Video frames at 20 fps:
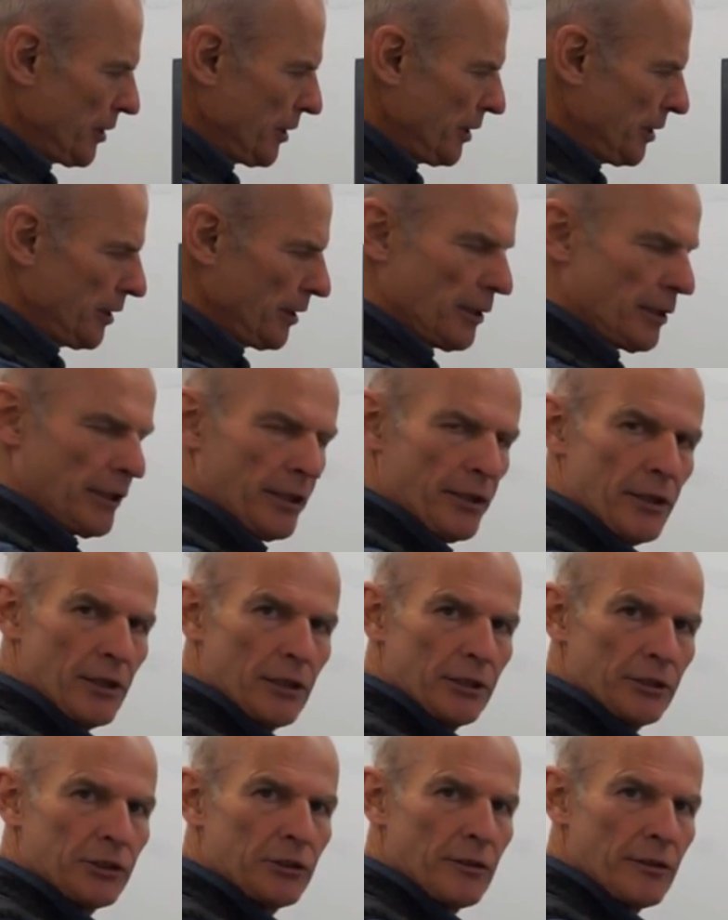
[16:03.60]
the
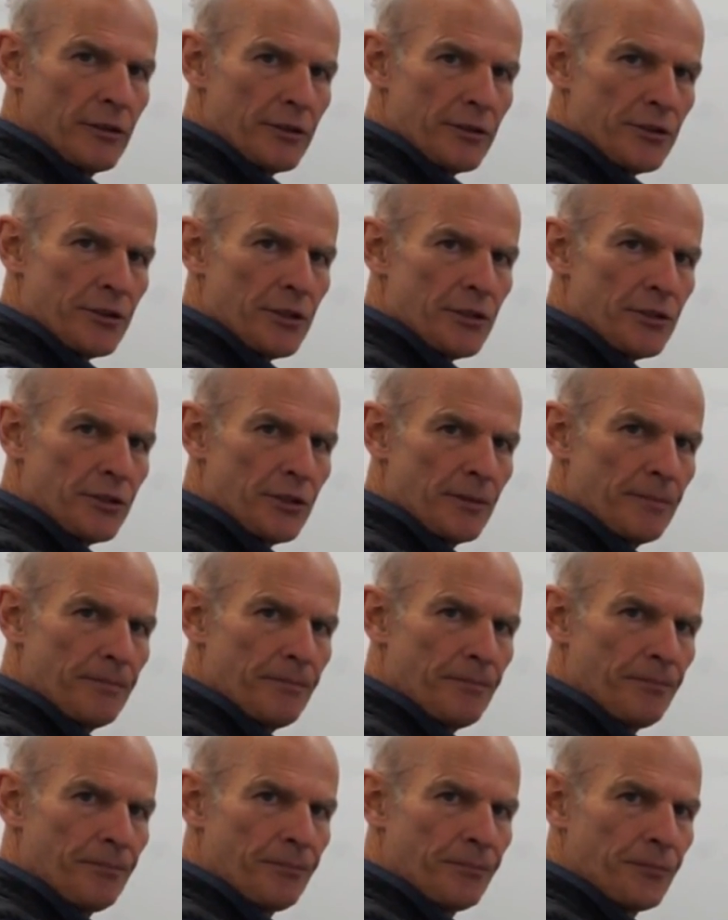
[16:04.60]
inertia of the system.
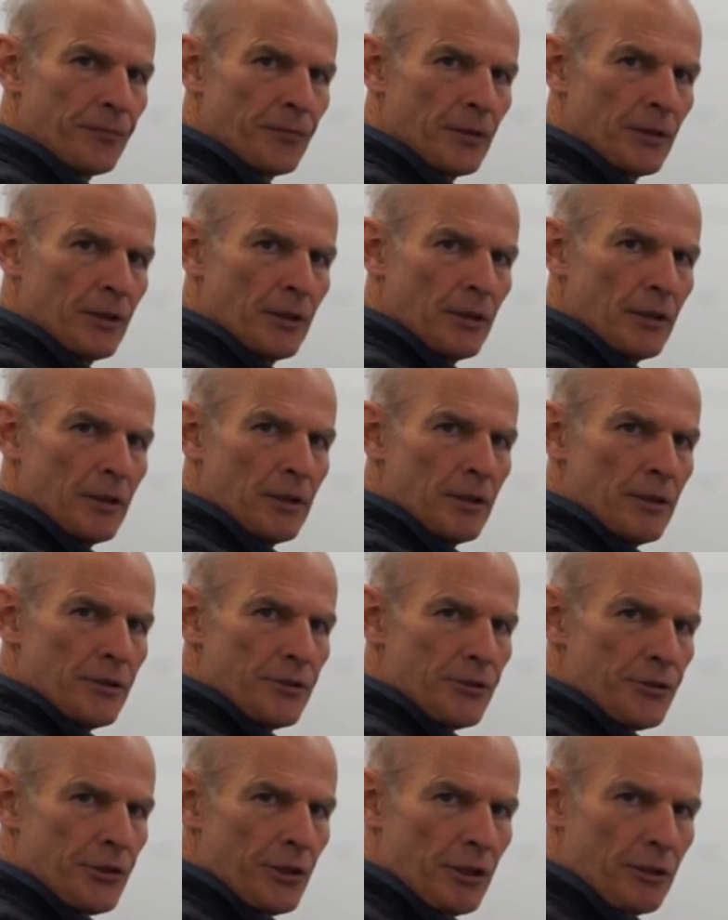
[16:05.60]

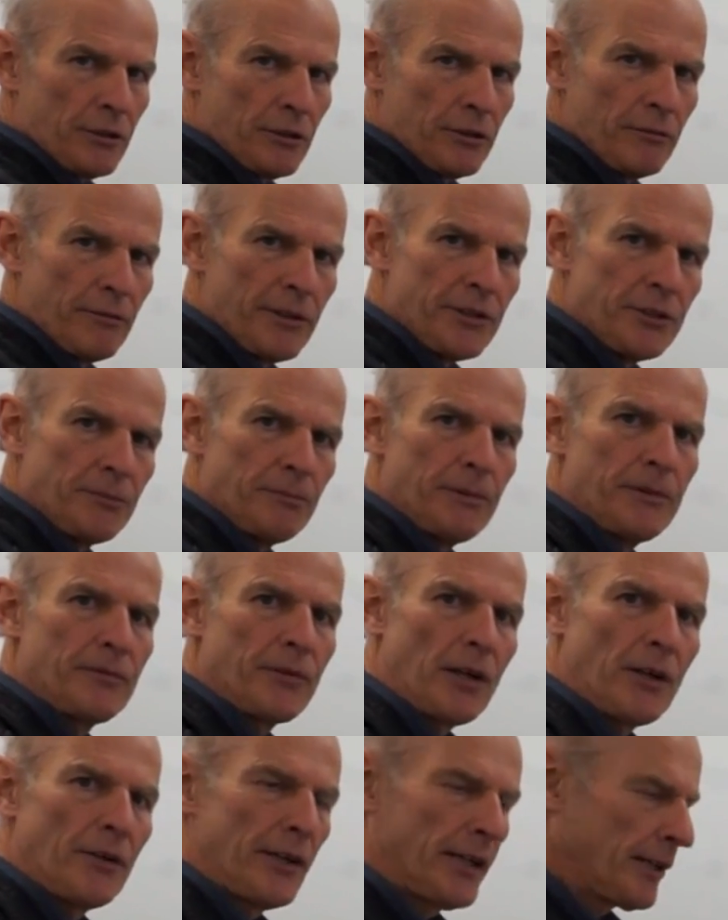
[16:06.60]
So the reason we've
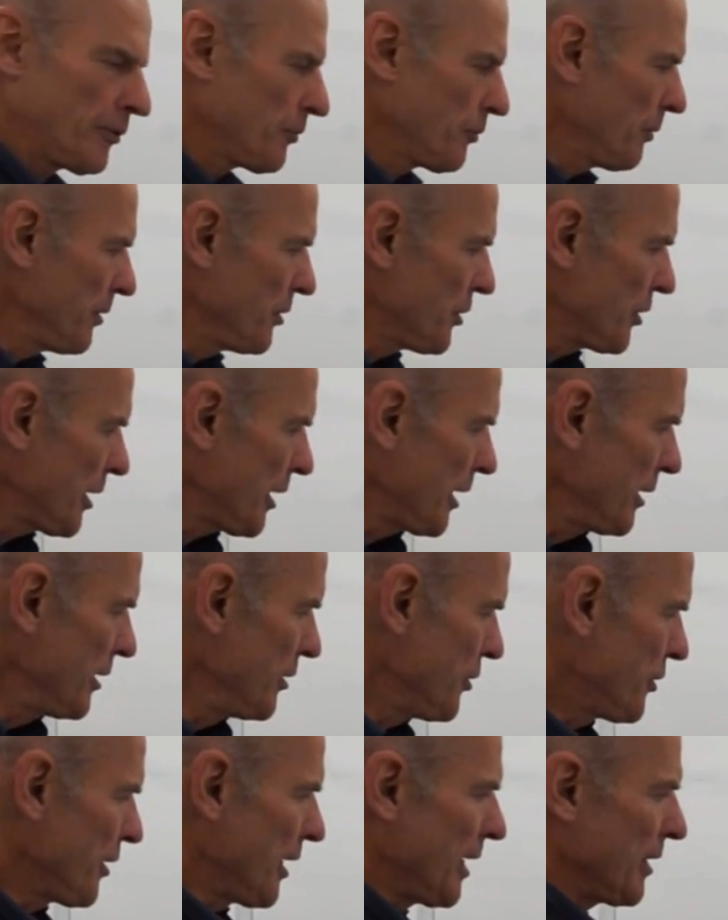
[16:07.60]
done that is we
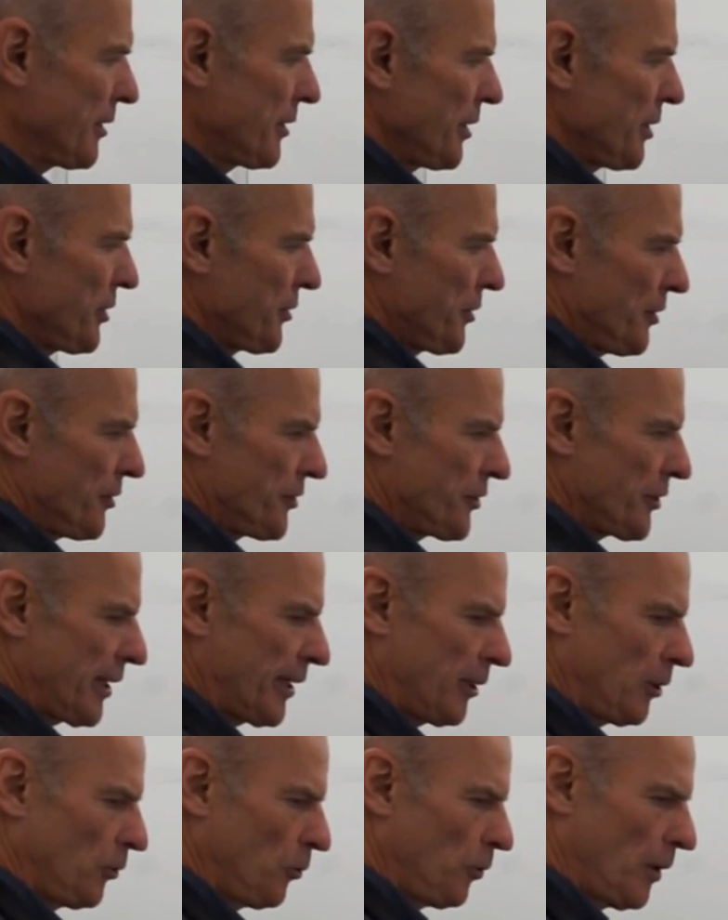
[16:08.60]
changed that distance
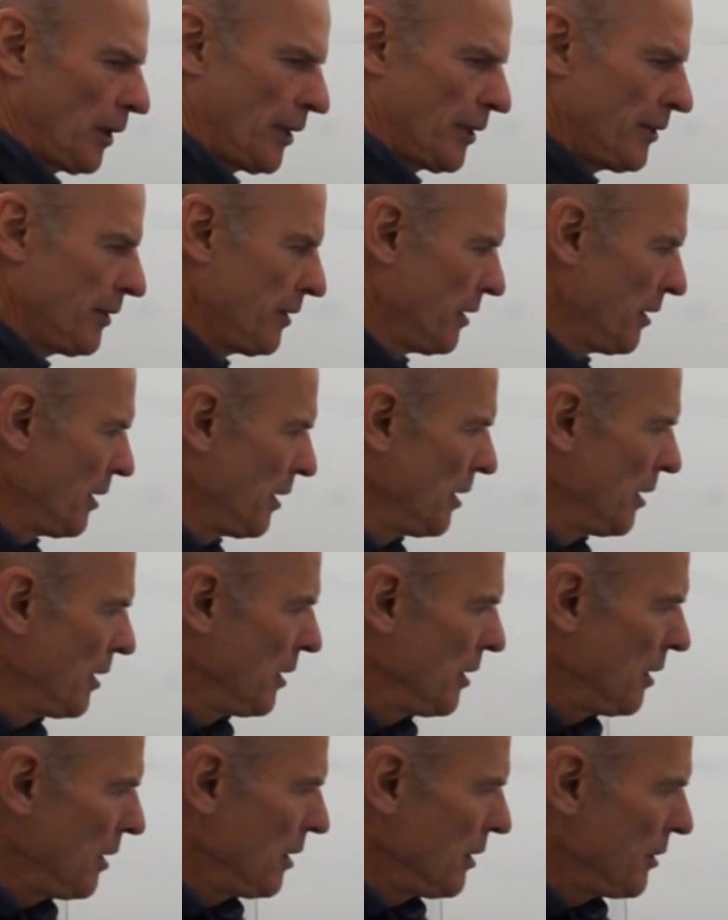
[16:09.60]
L1.
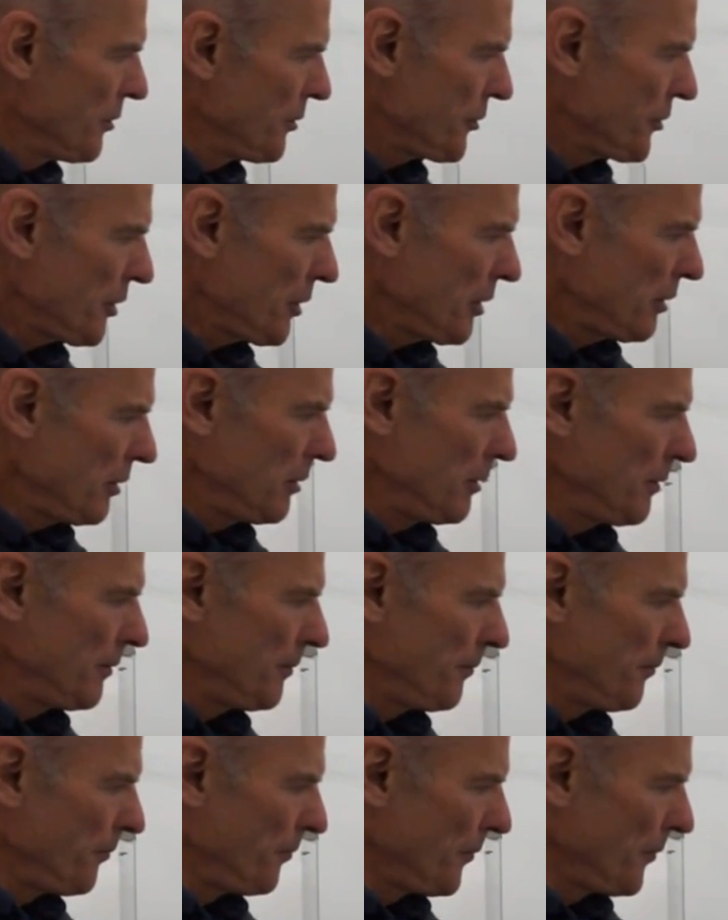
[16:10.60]
So
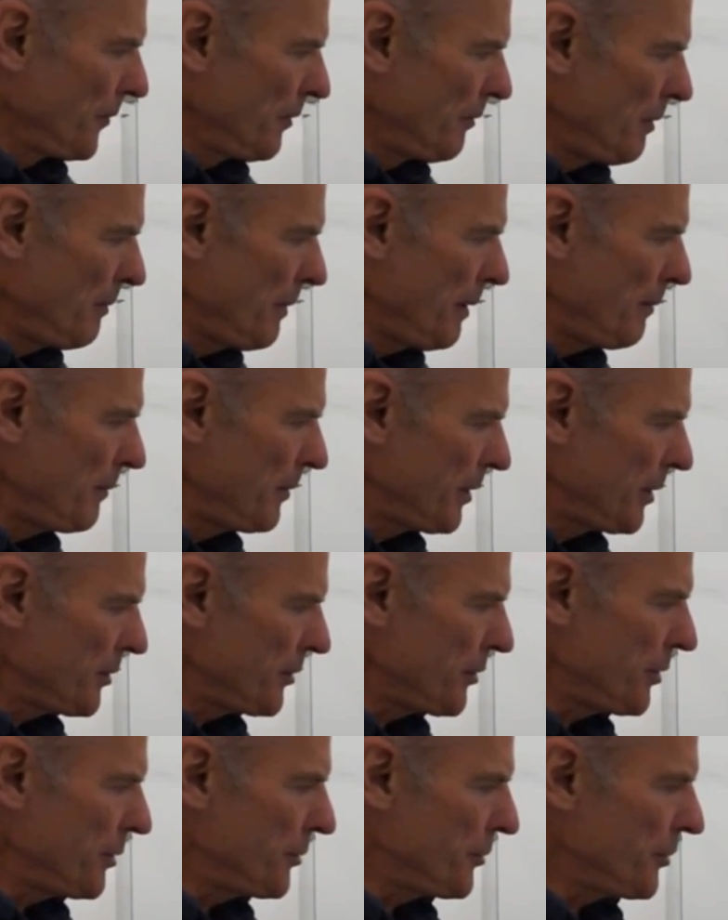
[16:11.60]
remember,
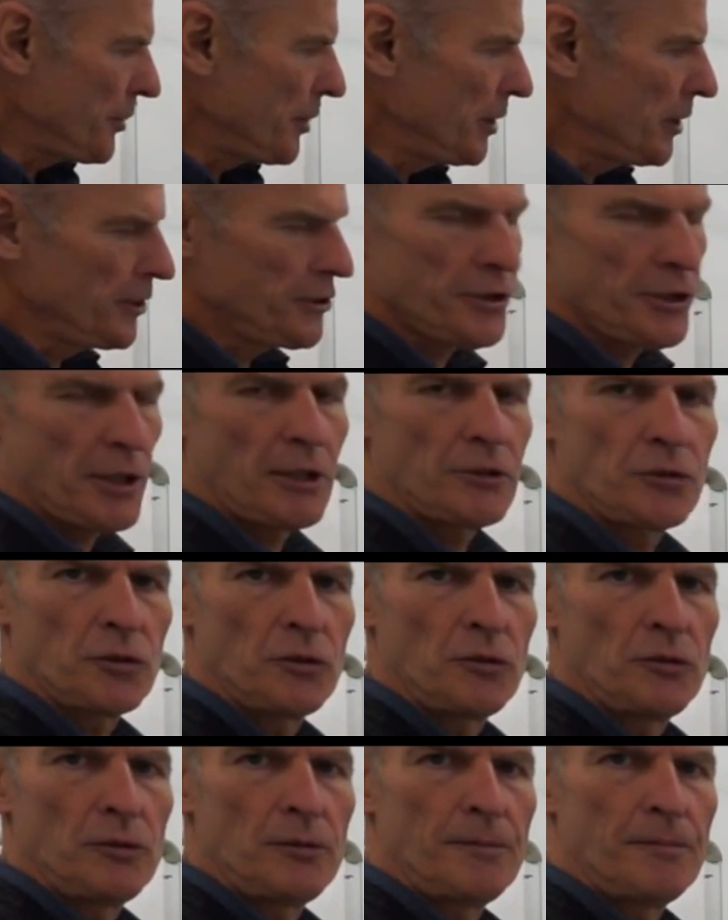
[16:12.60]
this is the
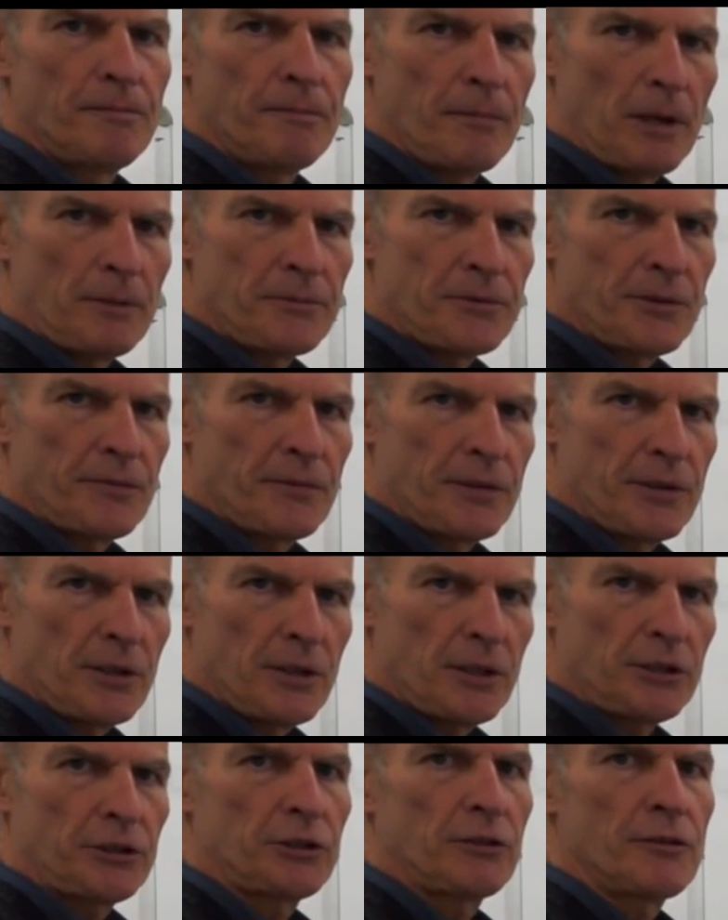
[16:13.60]
total moment of
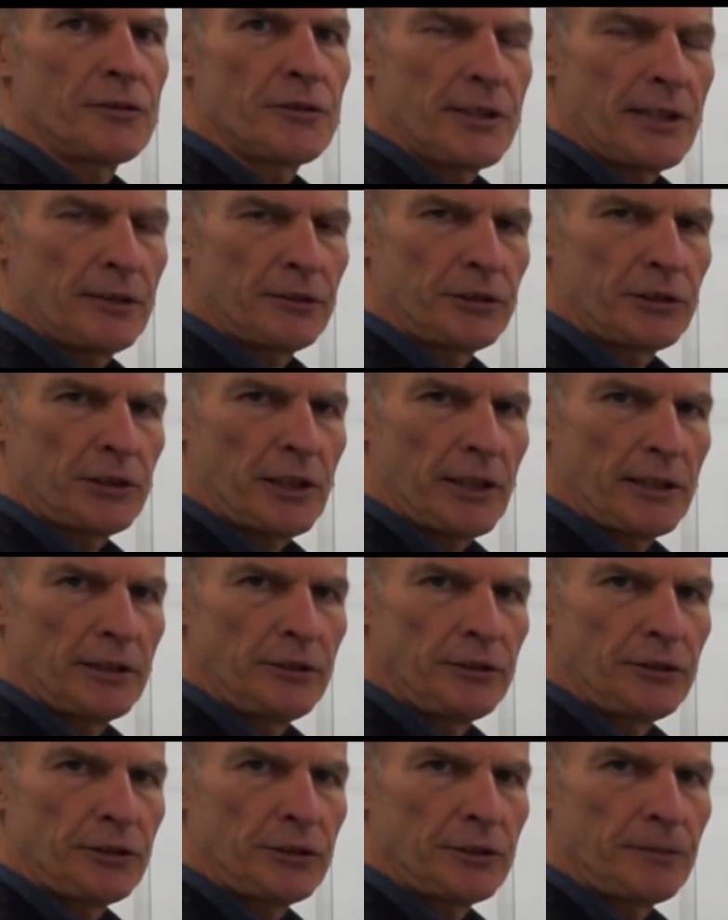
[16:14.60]
inertia is now
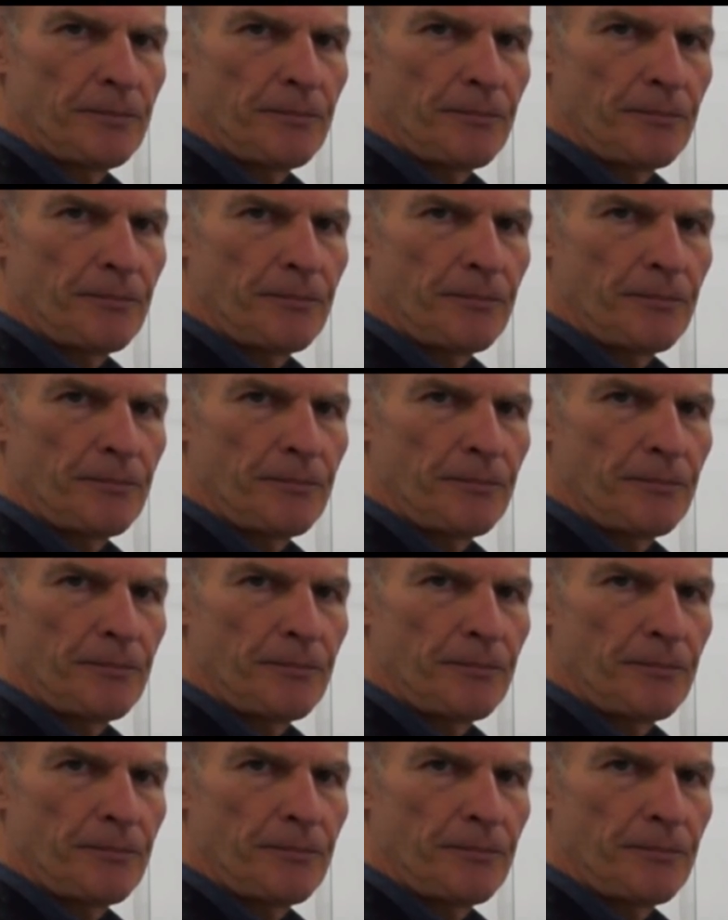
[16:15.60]
changed,